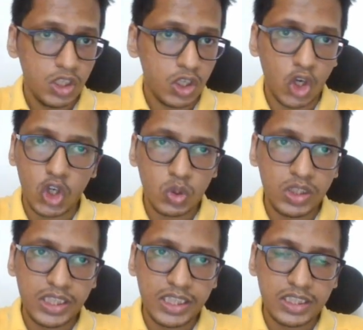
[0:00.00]
Not
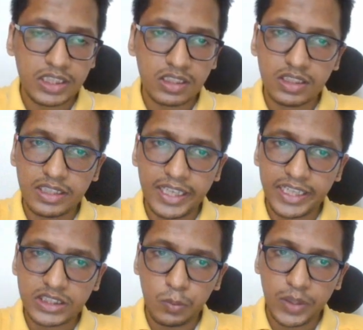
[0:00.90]
only it
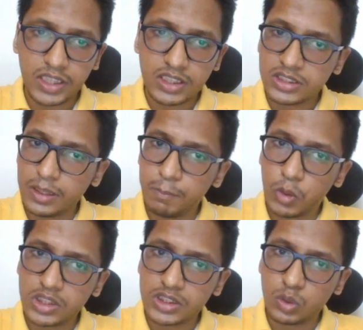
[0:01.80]
takes away this
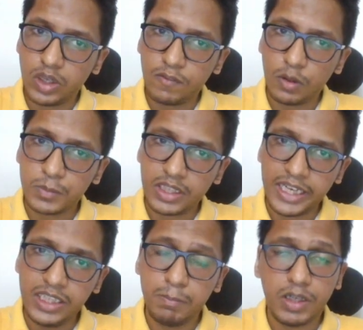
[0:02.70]
important square from the knight,